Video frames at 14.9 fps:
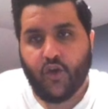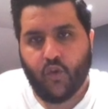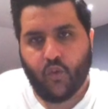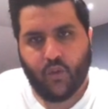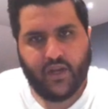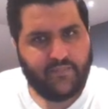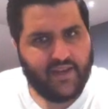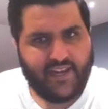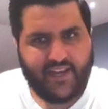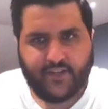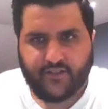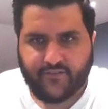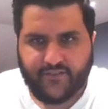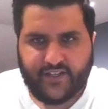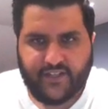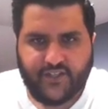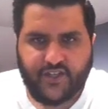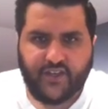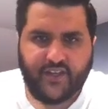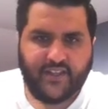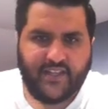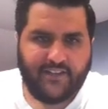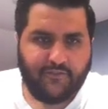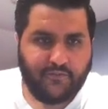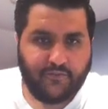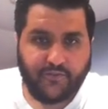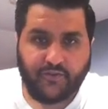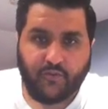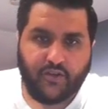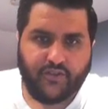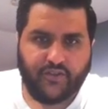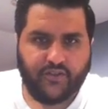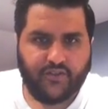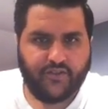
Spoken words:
Will he be allowed to feature in the Liverpool squad due